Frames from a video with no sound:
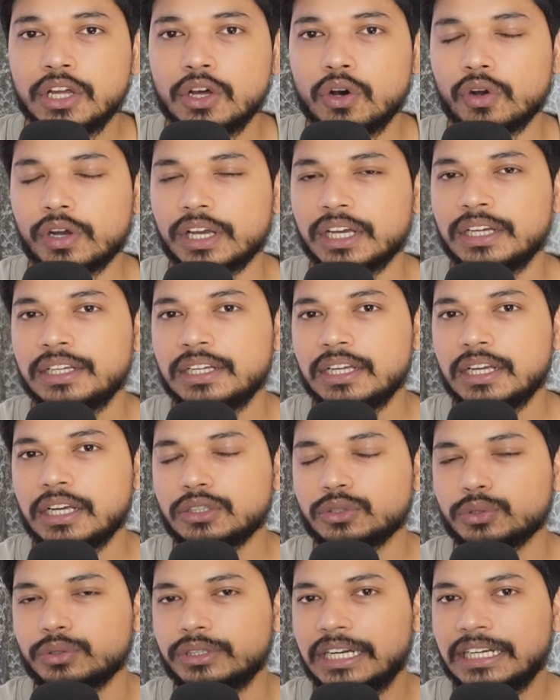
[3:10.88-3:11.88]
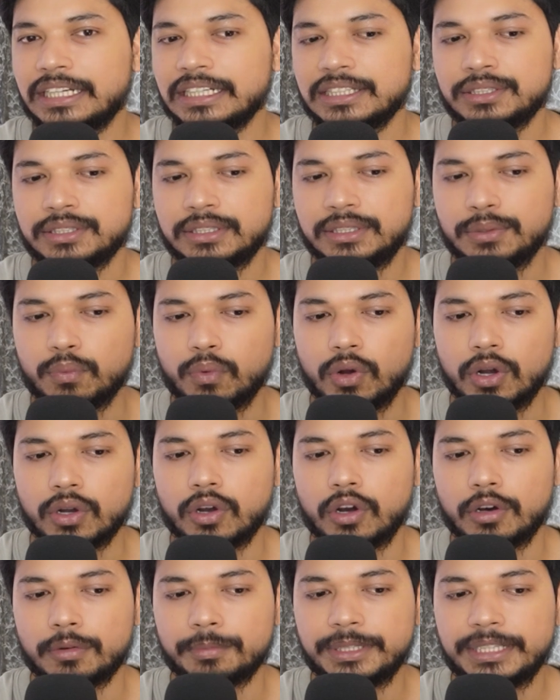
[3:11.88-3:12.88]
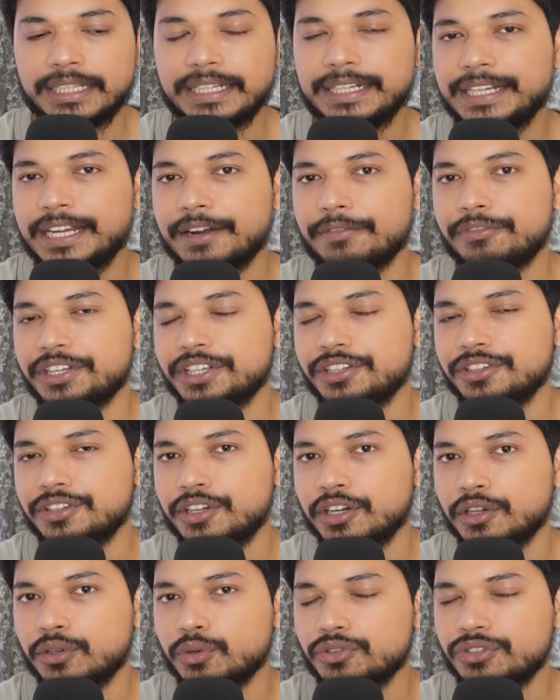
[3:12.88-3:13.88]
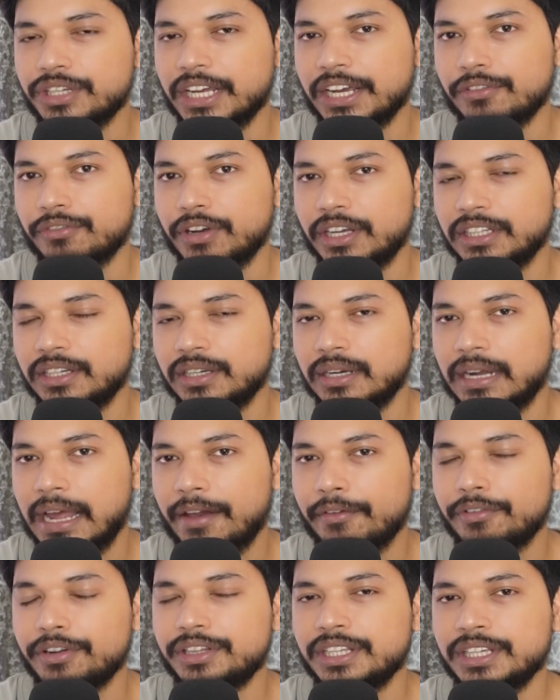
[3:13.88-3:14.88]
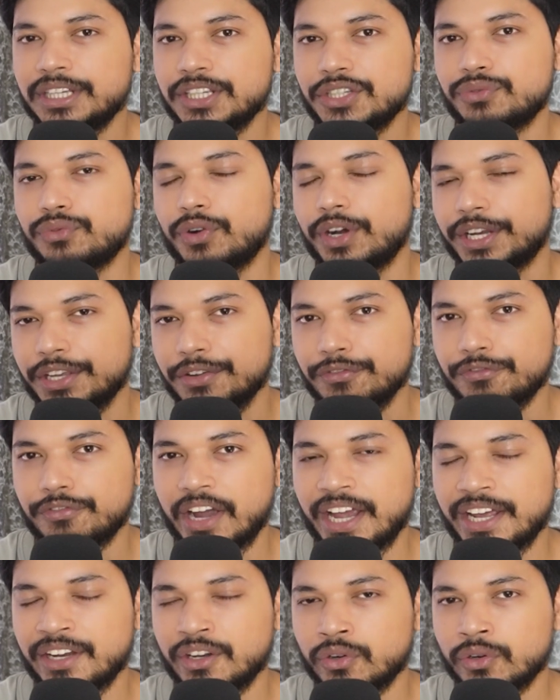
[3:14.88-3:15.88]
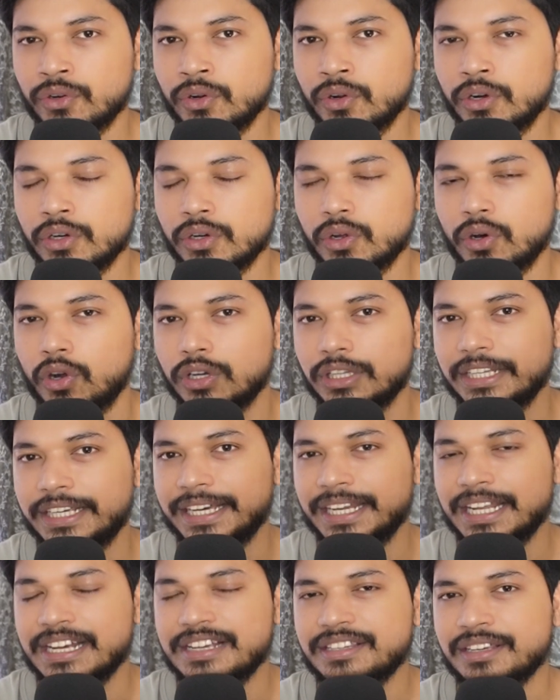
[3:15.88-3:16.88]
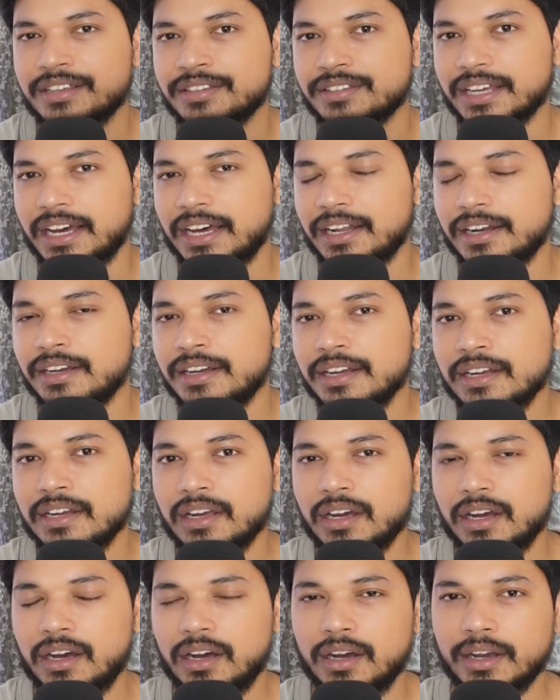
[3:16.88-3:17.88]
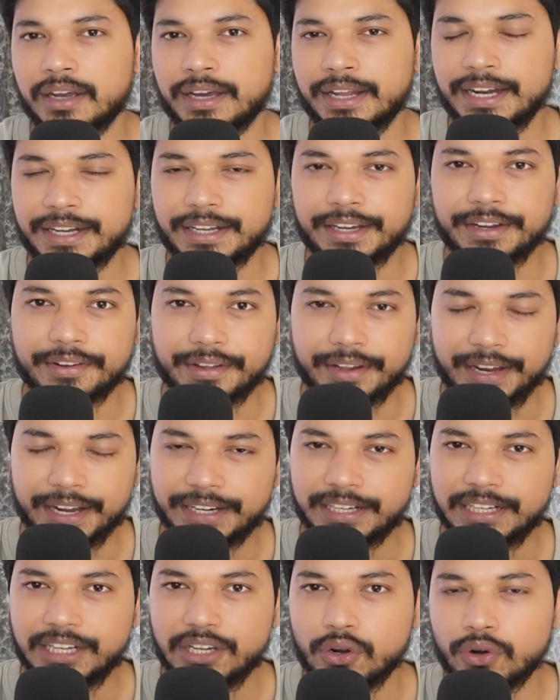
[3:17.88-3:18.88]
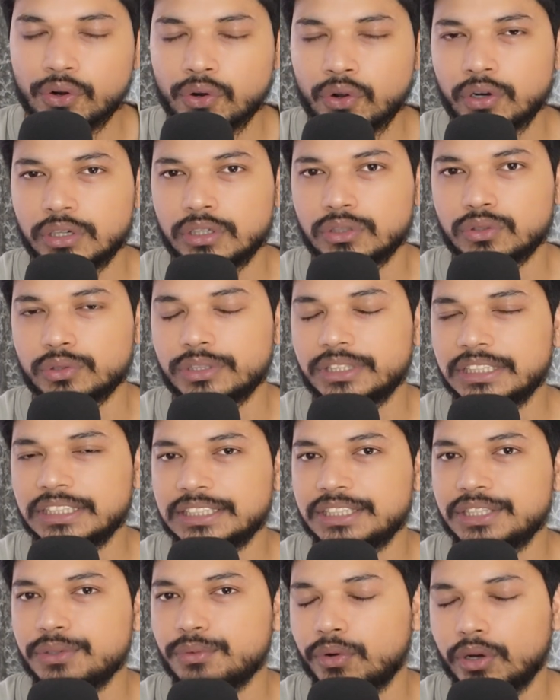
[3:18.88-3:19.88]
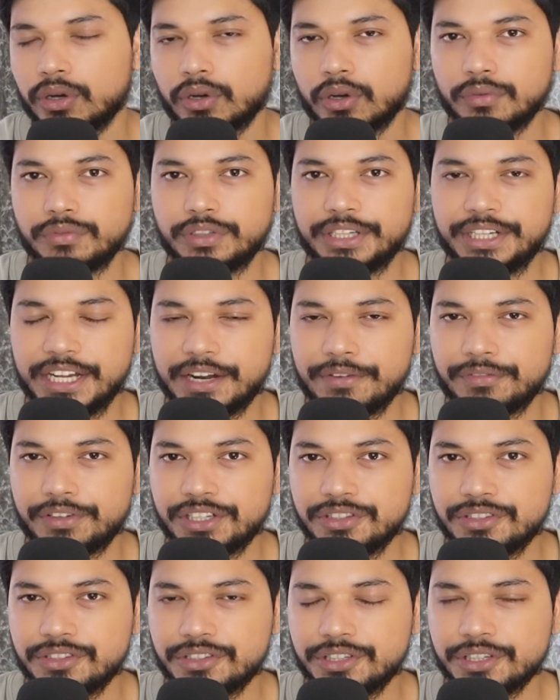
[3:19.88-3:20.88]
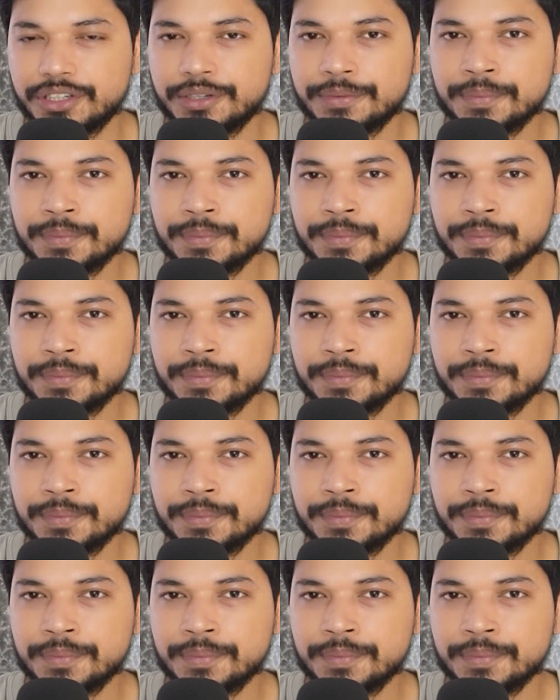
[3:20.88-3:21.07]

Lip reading: Okay, so that is the work of the DFT engineer, to check whether everything is working fine or not, or the connections are connected correctly or not. So this is the work of the DFT engineer.